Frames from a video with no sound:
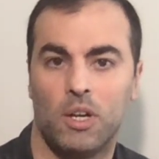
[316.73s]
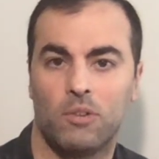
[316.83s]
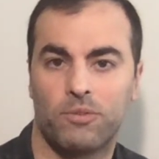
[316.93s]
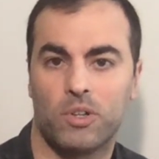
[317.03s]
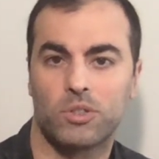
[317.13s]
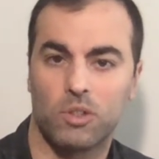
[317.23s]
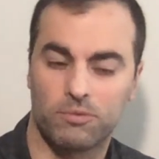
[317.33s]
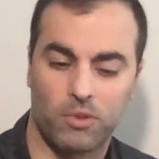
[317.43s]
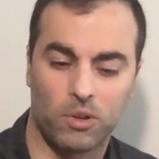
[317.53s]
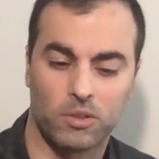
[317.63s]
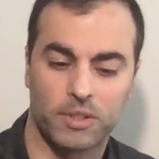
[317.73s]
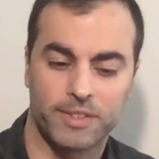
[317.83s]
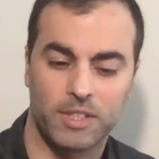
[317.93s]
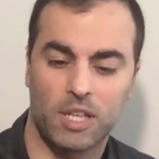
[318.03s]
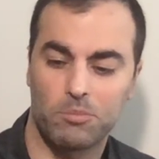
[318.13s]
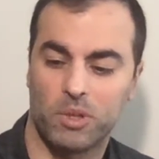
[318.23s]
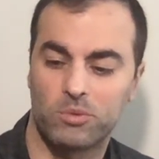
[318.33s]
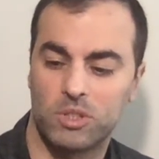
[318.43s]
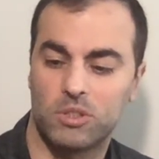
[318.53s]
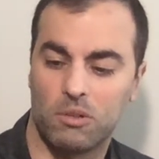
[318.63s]
First of all, think about
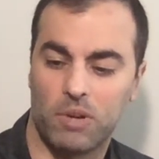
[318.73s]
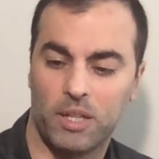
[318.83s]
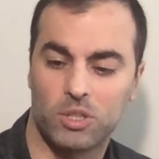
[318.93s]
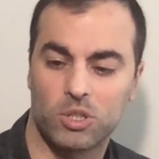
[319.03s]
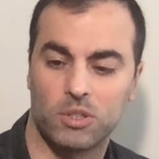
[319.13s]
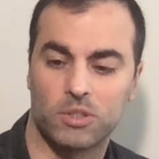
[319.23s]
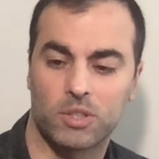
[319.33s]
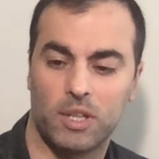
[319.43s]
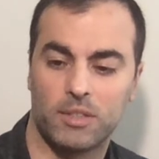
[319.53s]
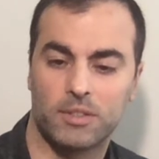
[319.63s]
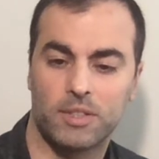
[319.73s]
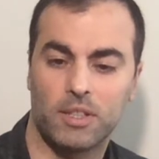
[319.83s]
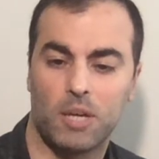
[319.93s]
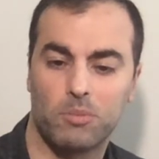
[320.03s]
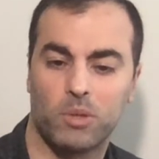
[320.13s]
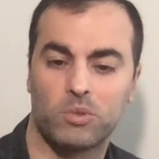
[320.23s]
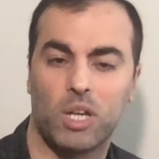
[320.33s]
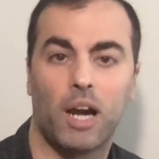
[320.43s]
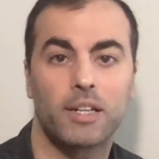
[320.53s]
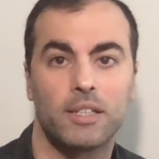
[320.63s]
iterations and think about the
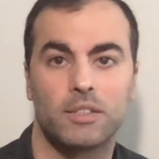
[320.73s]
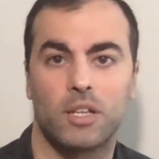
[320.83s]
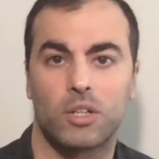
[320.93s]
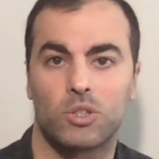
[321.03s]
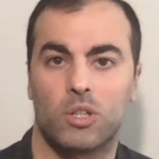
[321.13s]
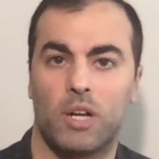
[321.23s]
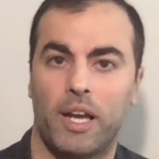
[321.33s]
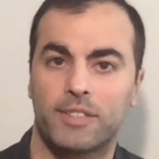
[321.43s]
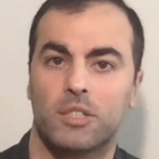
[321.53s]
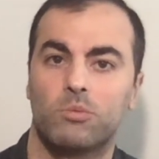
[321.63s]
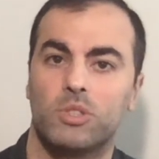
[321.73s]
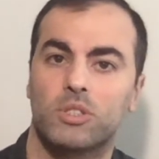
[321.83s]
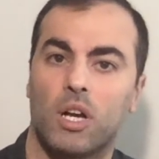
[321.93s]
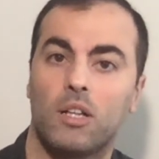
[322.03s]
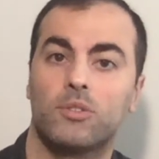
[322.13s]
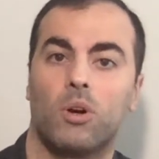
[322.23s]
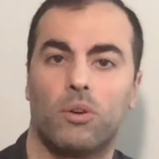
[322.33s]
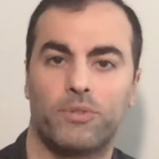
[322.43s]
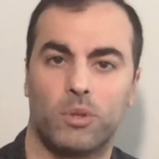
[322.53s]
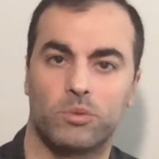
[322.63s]
architecture as a result
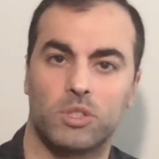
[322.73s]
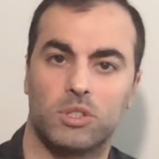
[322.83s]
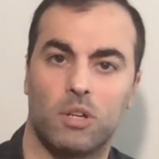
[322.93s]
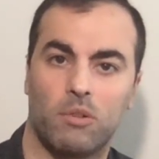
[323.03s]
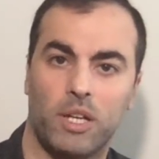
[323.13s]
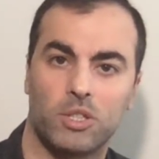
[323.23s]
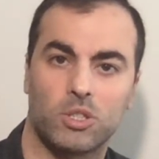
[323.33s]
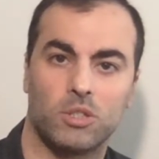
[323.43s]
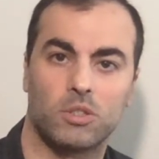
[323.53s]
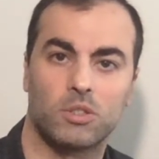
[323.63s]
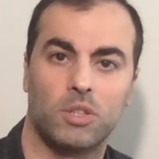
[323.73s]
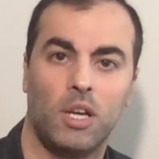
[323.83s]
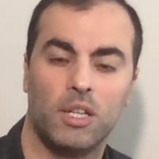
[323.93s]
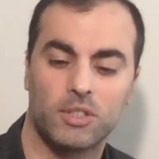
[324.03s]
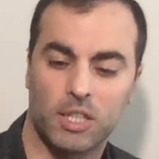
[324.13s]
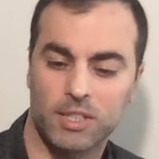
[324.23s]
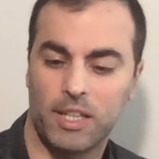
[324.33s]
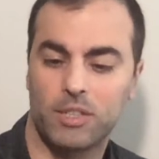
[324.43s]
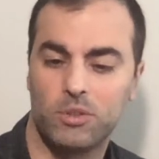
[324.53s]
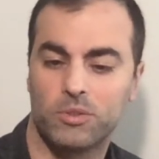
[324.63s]
of those iterations. Just
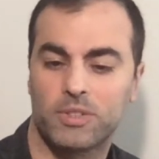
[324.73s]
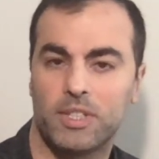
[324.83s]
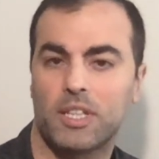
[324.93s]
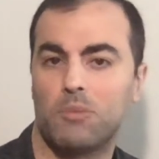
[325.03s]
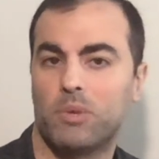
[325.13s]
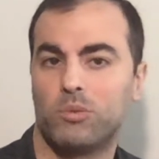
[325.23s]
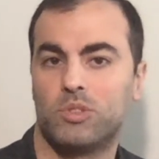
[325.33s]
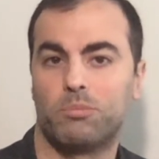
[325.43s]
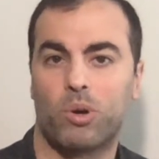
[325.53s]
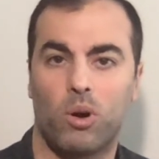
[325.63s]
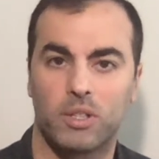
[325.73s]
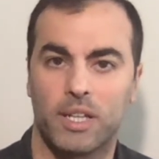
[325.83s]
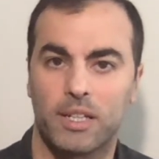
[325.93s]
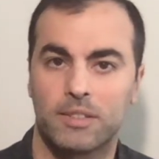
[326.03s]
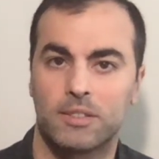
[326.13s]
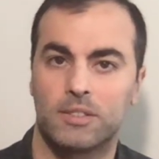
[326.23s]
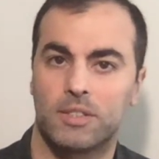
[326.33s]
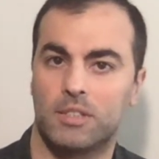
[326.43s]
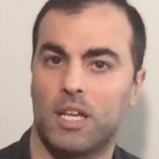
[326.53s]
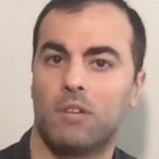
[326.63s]
like you think about the product
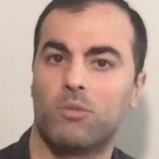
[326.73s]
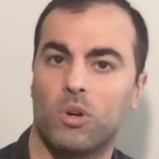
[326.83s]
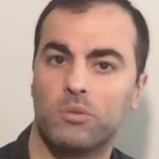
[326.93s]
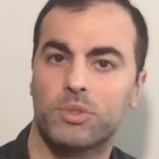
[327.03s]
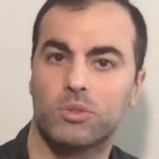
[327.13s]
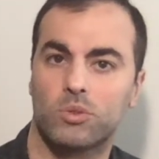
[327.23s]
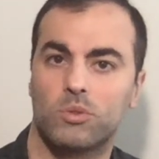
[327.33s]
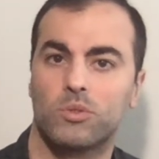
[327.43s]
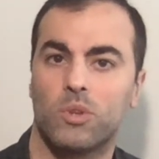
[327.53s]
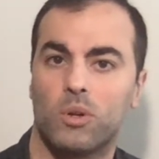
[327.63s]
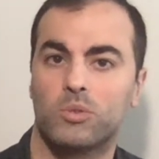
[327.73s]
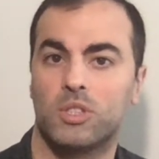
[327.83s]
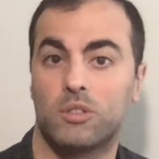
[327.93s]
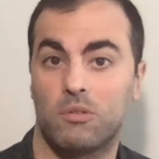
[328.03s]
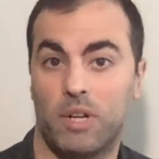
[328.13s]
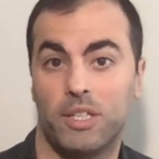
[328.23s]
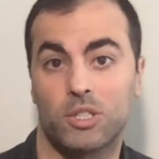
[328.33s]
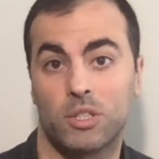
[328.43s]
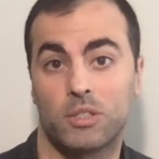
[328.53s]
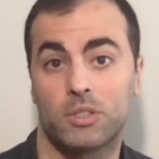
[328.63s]
that evolves through those
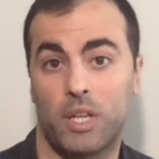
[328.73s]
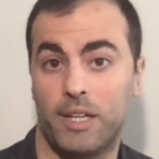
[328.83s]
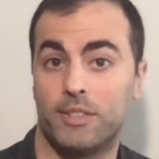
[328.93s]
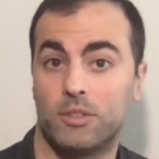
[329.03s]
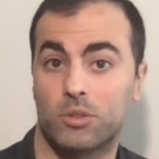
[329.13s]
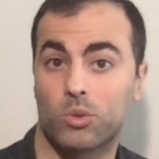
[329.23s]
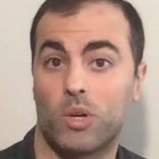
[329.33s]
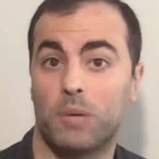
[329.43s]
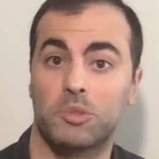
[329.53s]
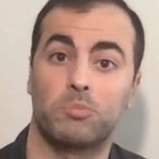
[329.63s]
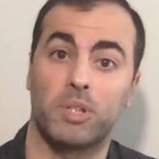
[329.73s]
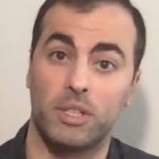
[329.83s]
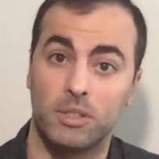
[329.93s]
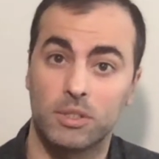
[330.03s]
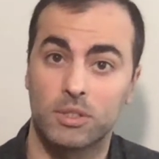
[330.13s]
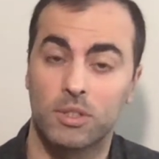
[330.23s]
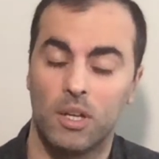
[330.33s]
iterations and Scrum sprints,